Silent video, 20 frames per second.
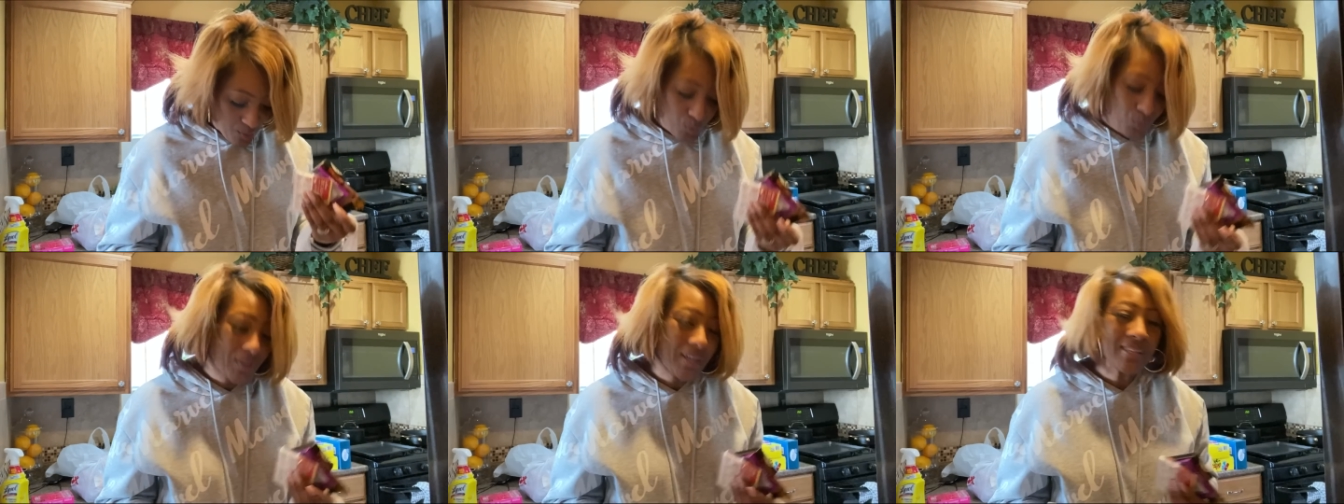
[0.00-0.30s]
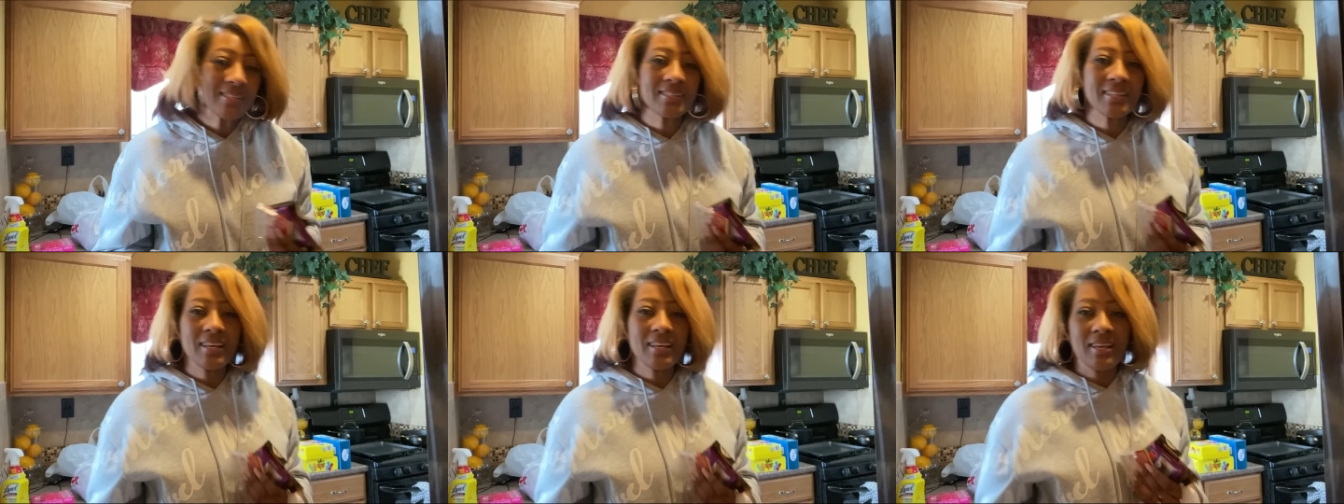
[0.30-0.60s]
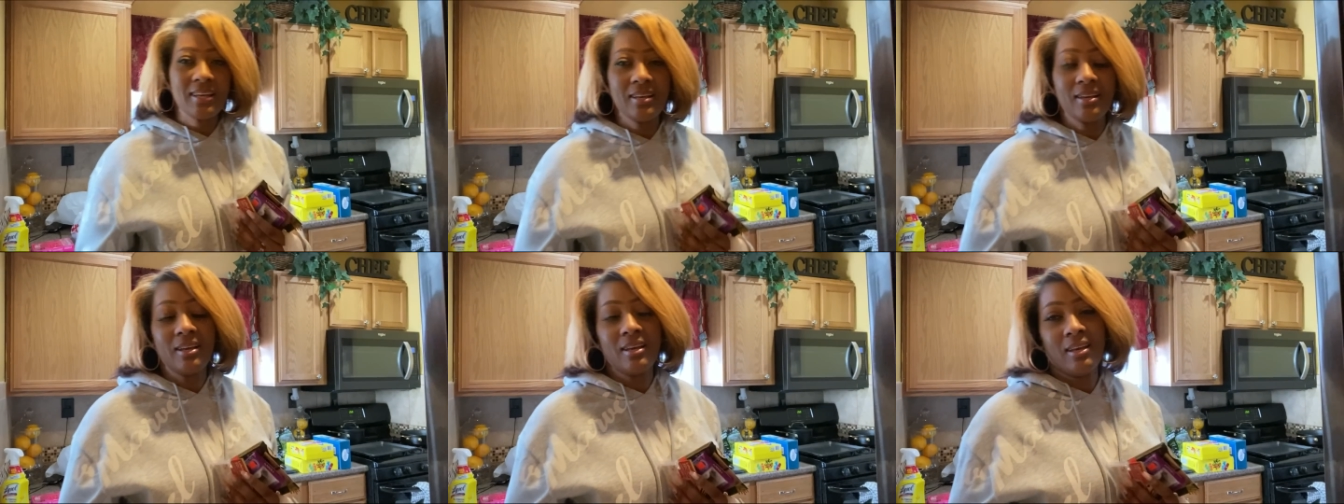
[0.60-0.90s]
When I
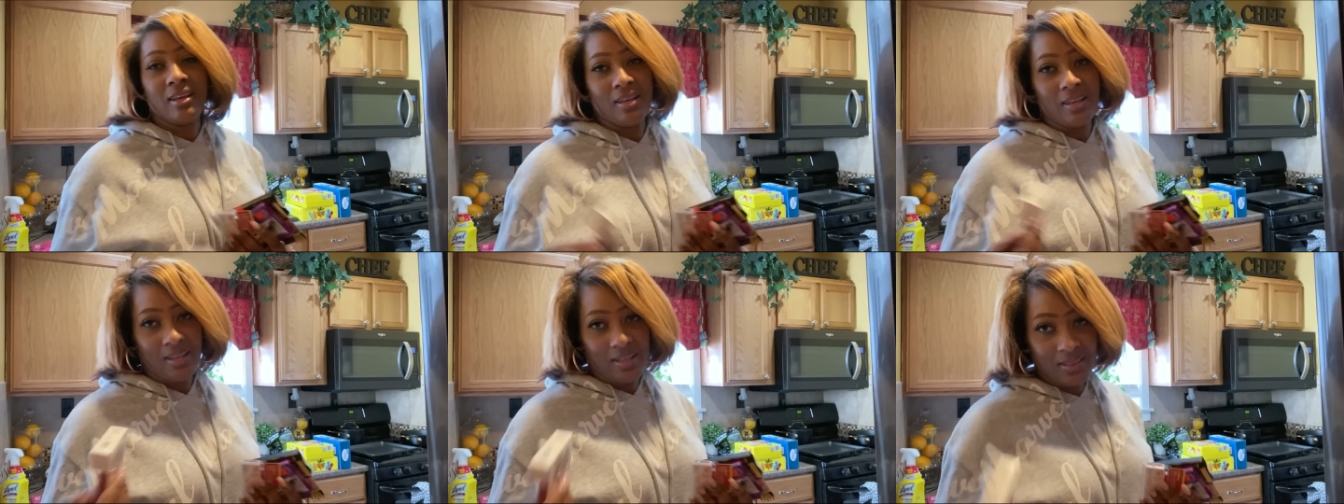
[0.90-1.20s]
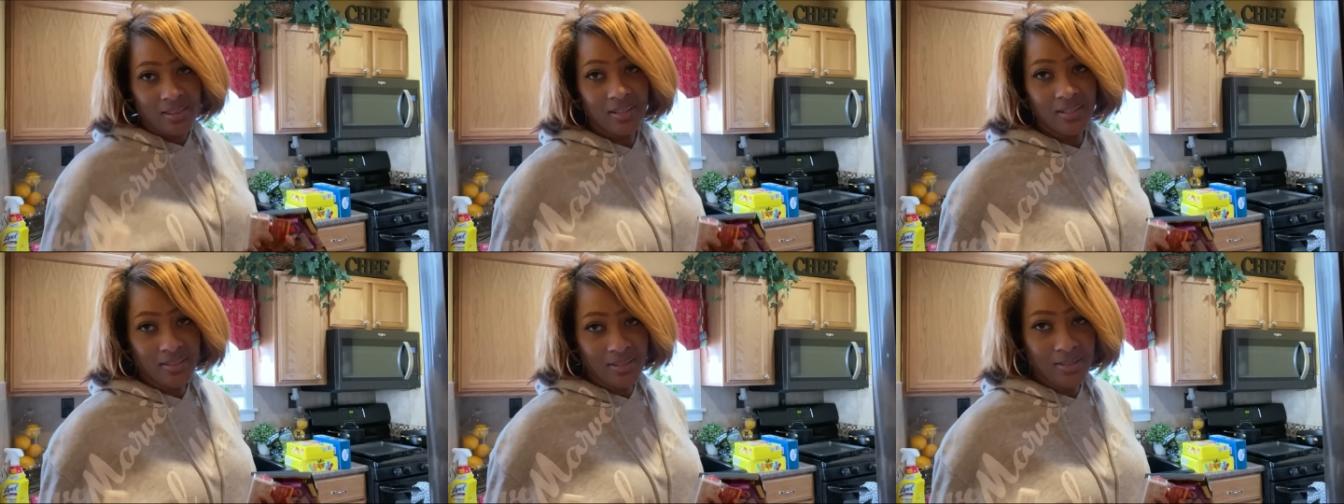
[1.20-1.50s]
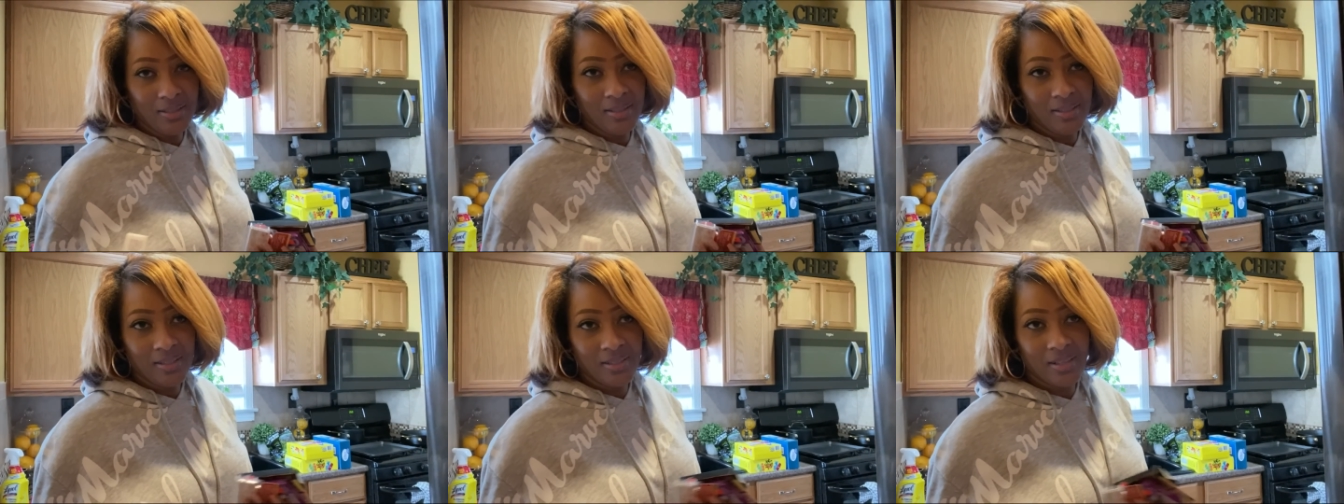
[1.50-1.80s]
say in the
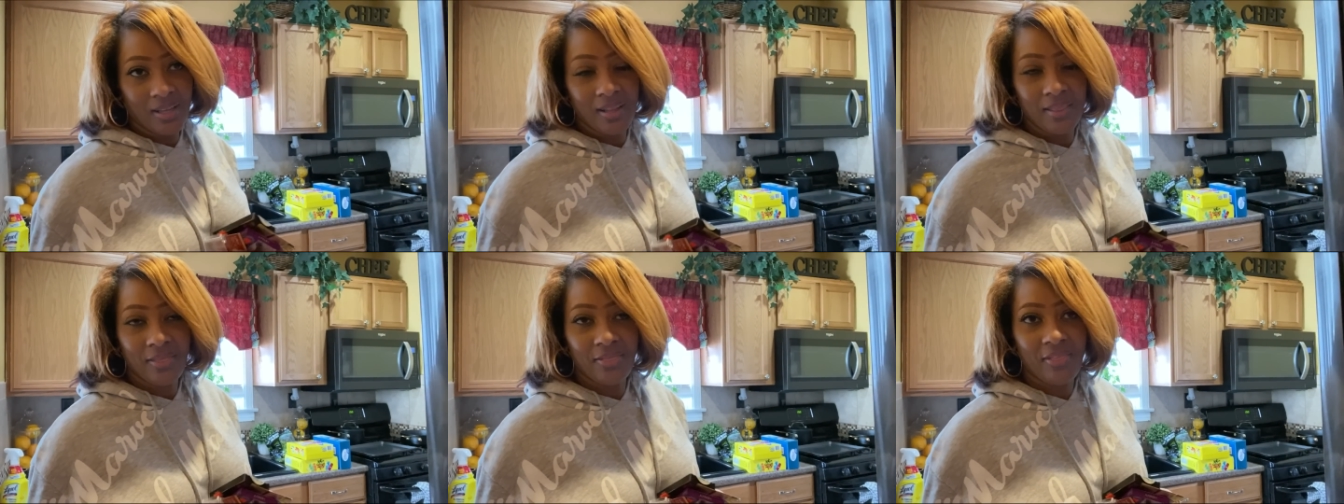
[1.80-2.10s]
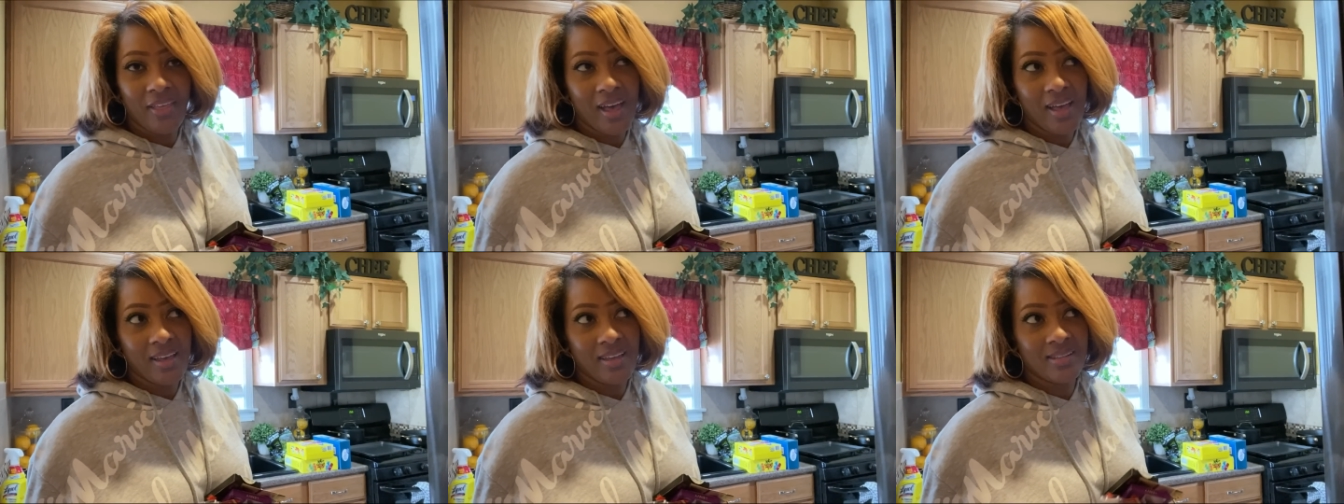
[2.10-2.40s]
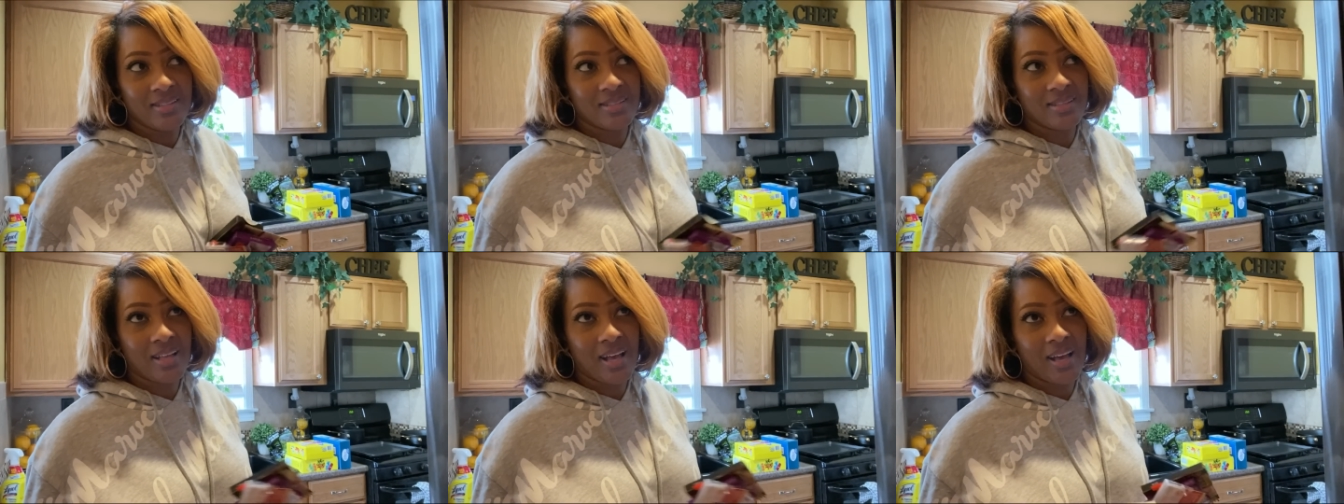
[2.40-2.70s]
hood, that
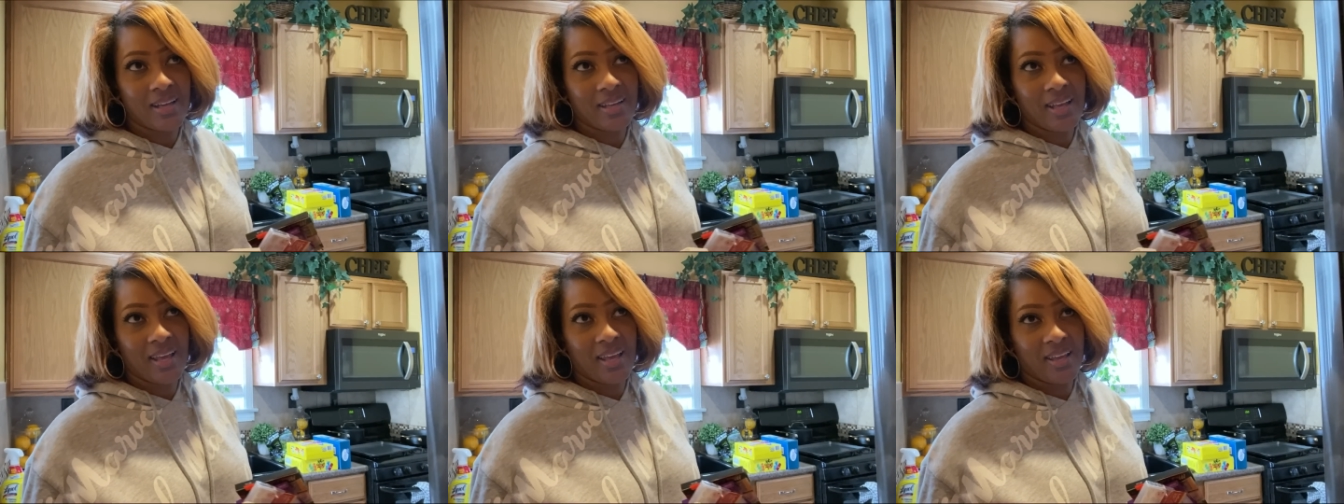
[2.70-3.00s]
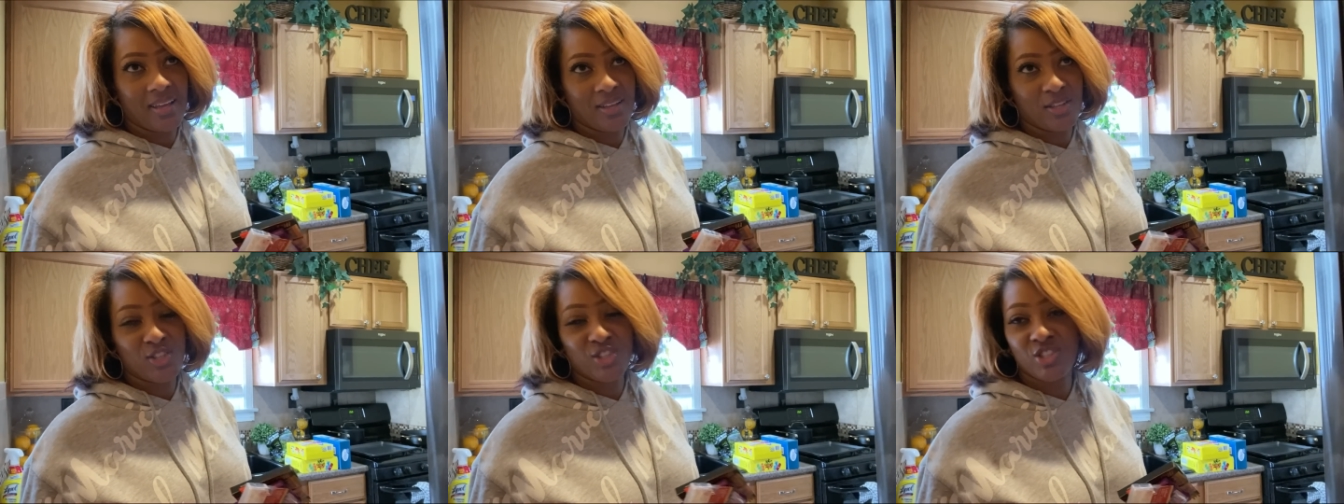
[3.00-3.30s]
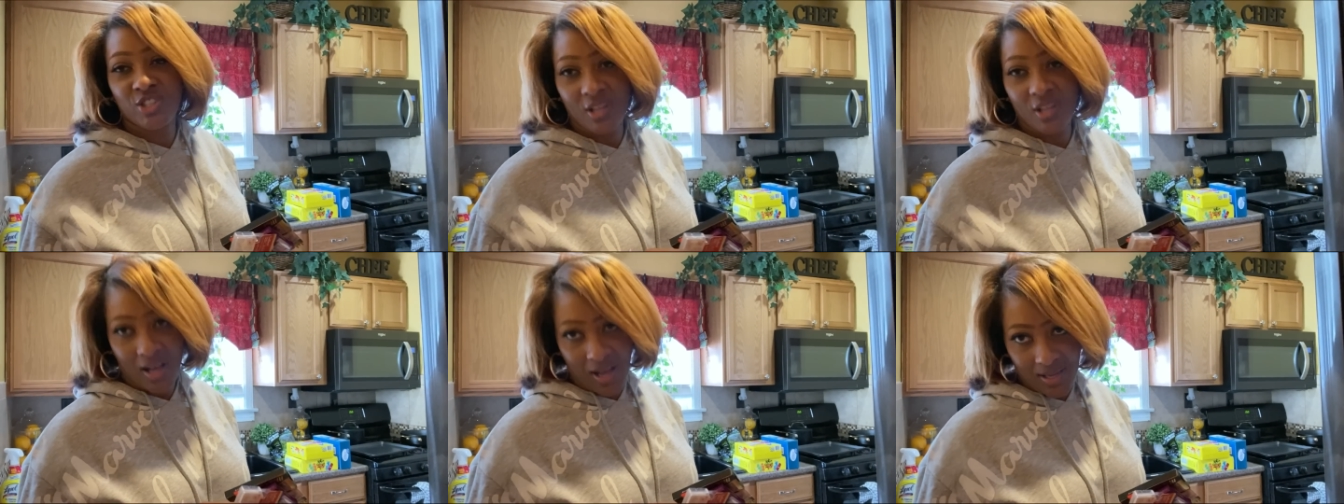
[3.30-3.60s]
is not a
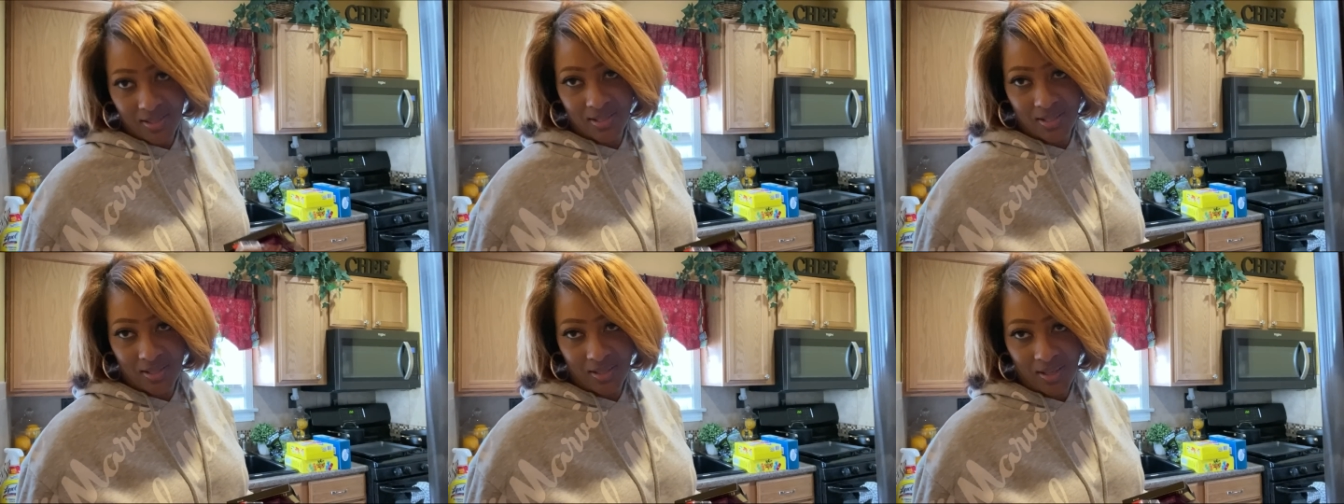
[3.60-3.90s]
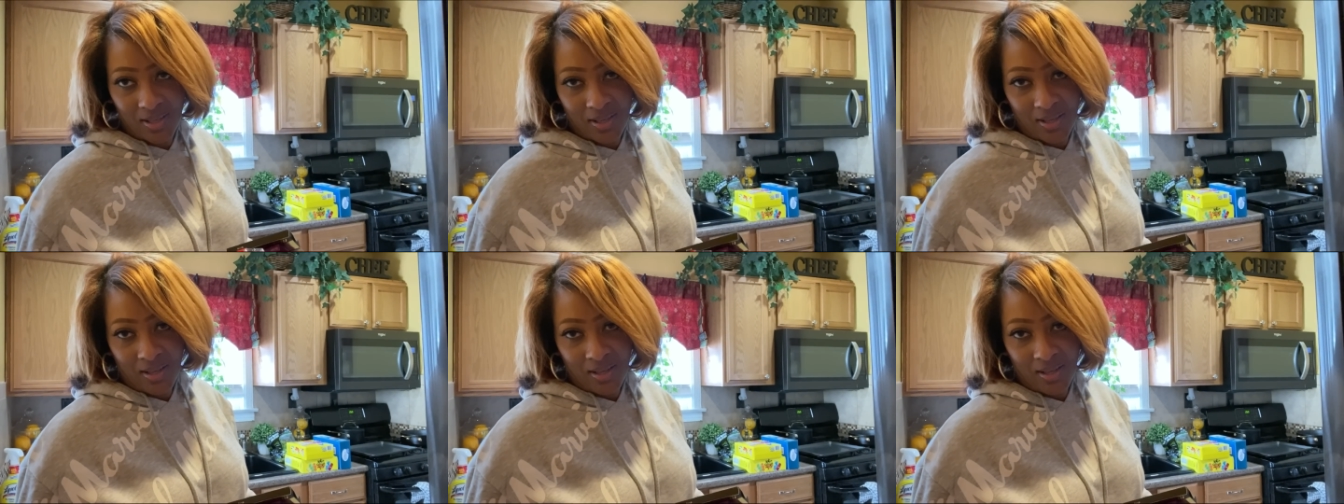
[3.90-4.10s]
shot